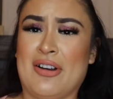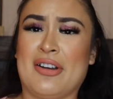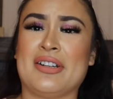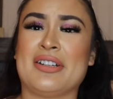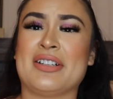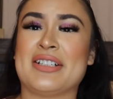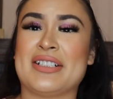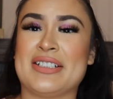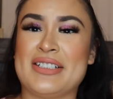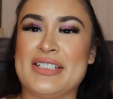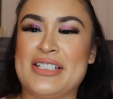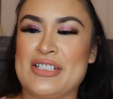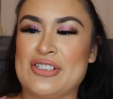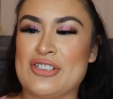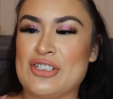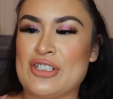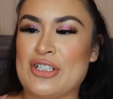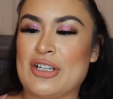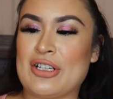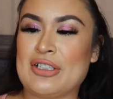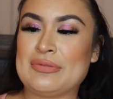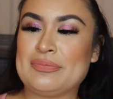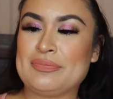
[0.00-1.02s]

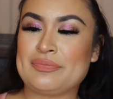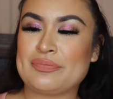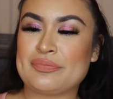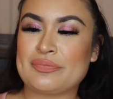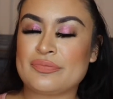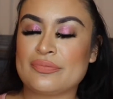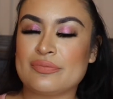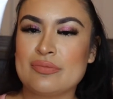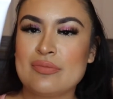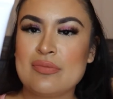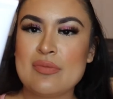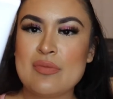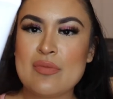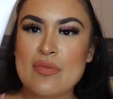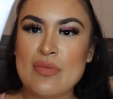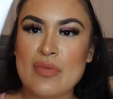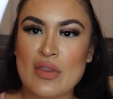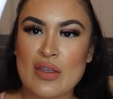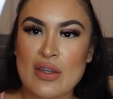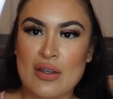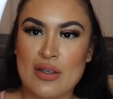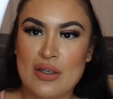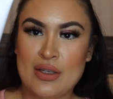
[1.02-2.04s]
Conditioner.
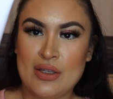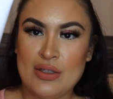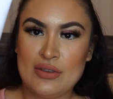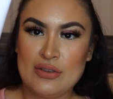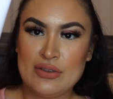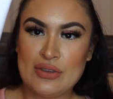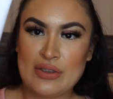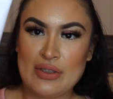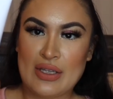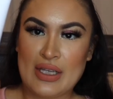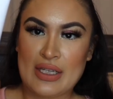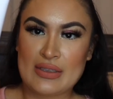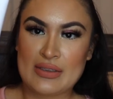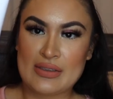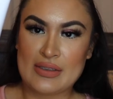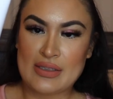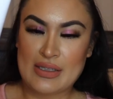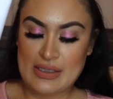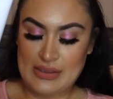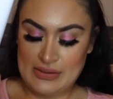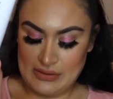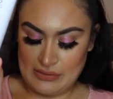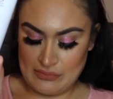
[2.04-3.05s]
So that's
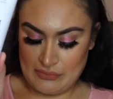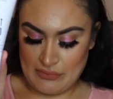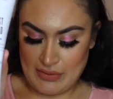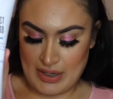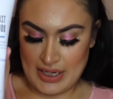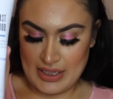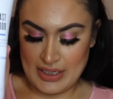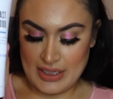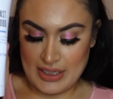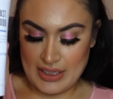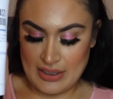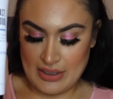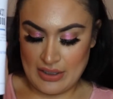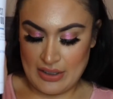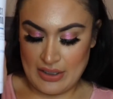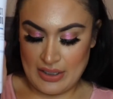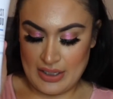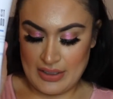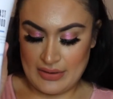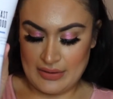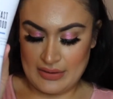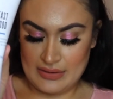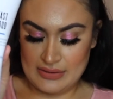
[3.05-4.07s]
this right here,
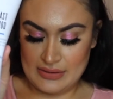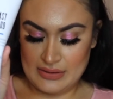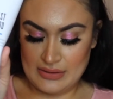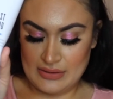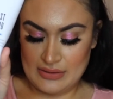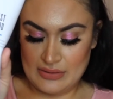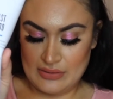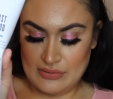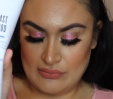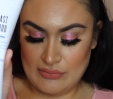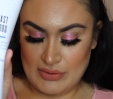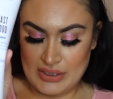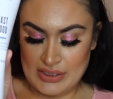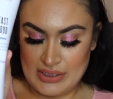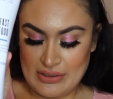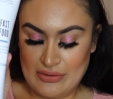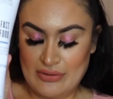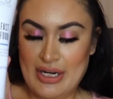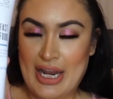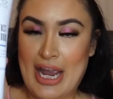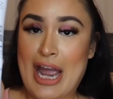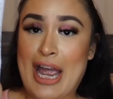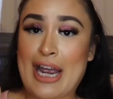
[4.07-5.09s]
and this is
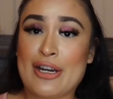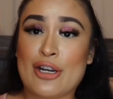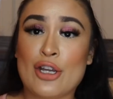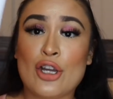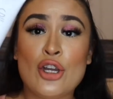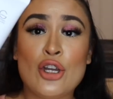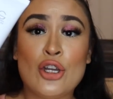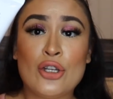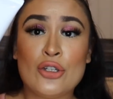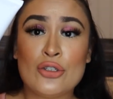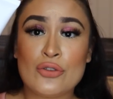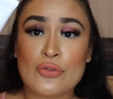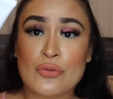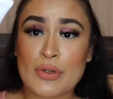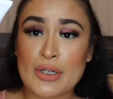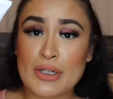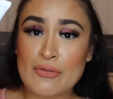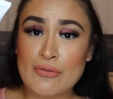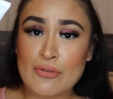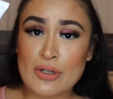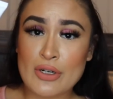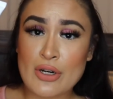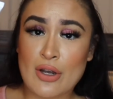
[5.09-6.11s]
retailed at
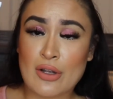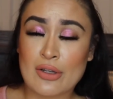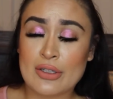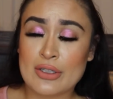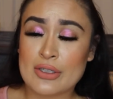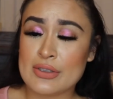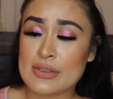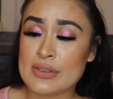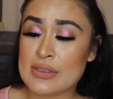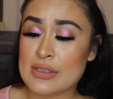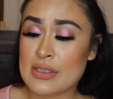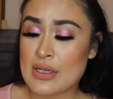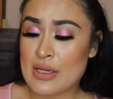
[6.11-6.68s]
$24.